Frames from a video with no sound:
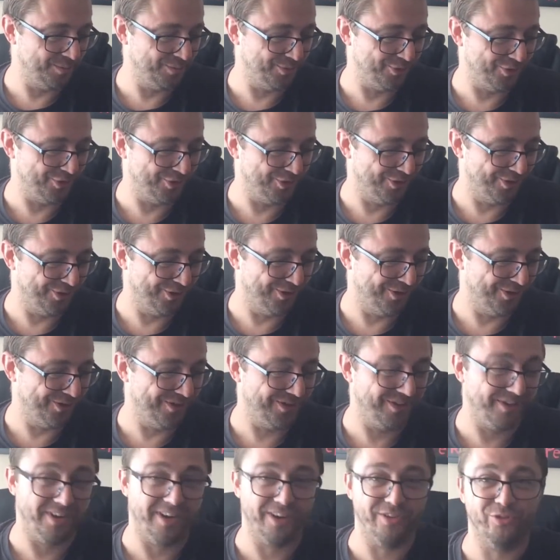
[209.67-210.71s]
So
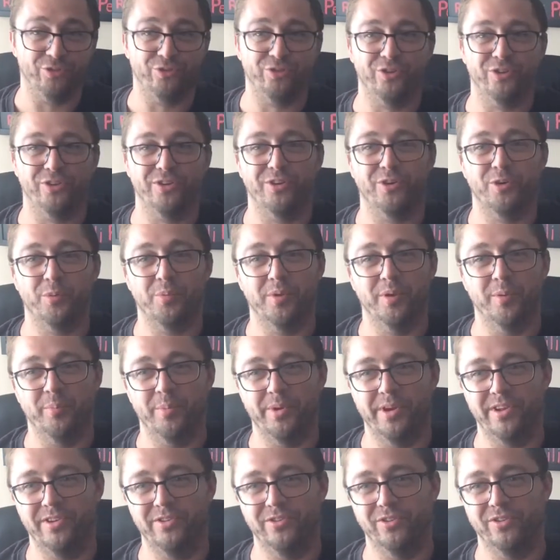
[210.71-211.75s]
I just took a couple of
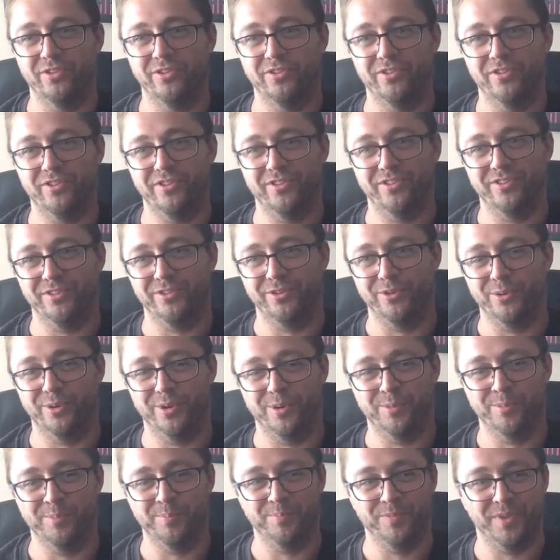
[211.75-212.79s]
pictures. So
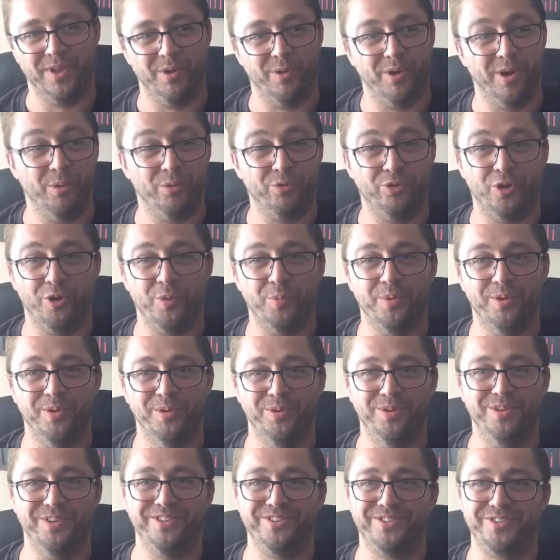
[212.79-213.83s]
I was hoping
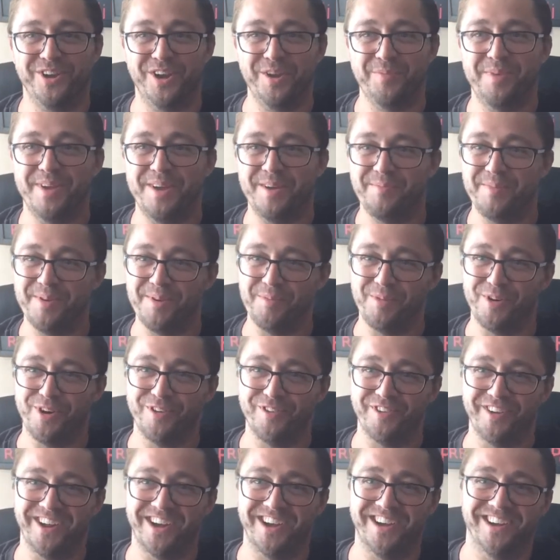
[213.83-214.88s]
it was going to be a bit more
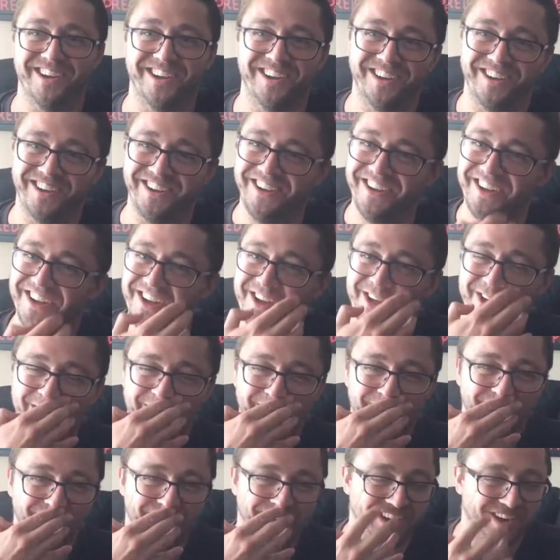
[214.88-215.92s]
of an,
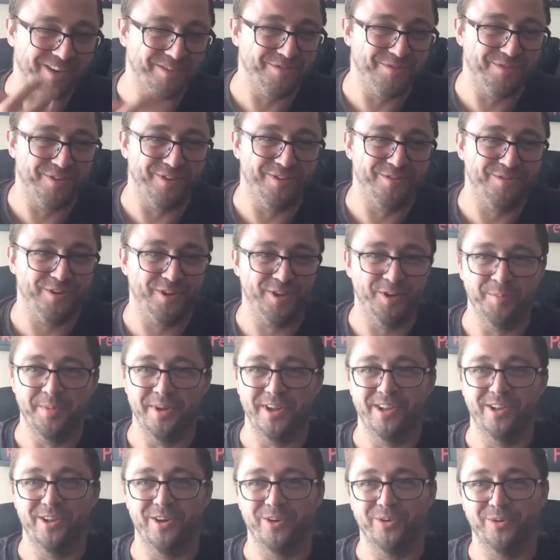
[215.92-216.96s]
kind of follow me
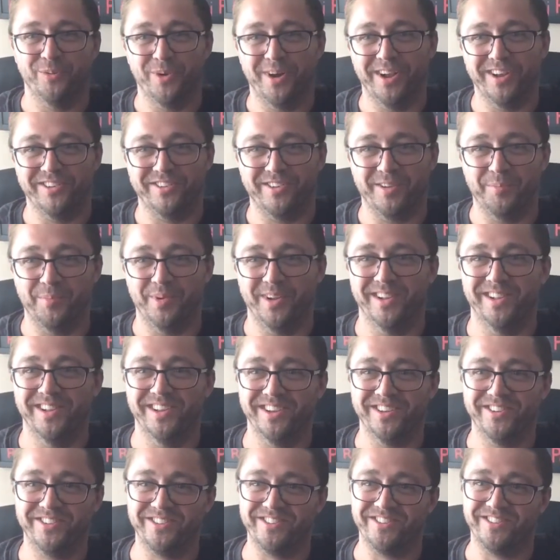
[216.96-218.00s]
along whilst I build
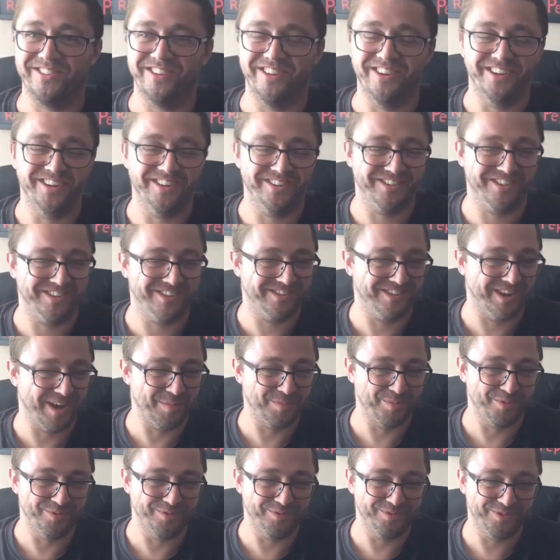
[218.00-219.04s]
this
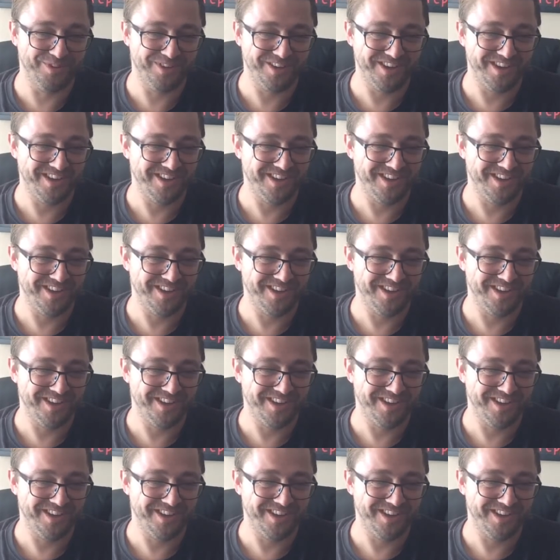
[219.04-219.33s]
type of,